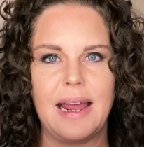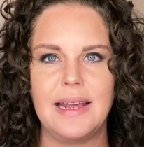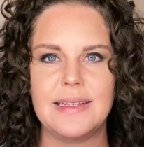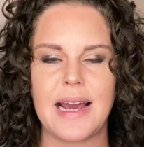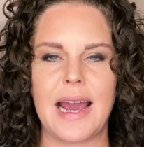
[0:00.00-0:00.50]

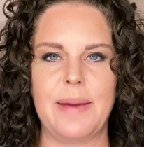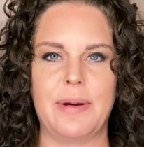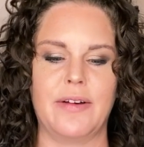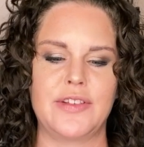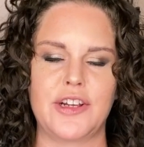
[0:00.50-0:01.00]
any type
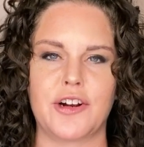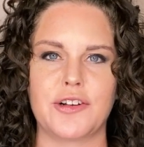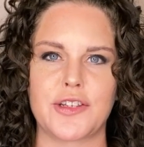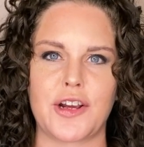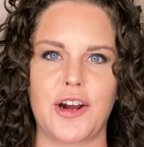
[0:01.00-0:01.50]
of
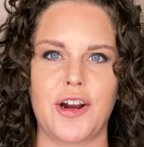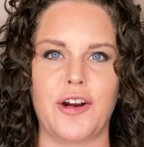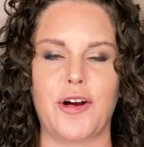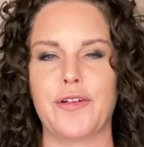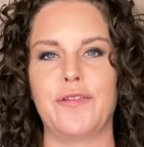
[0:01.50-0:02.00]
circle skirt
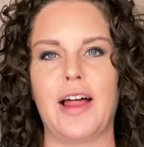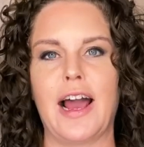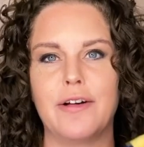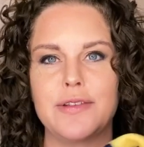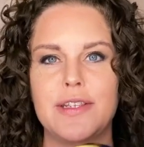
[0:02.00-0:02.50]
or
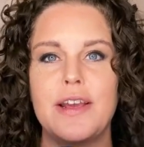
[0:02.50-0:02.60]
flounce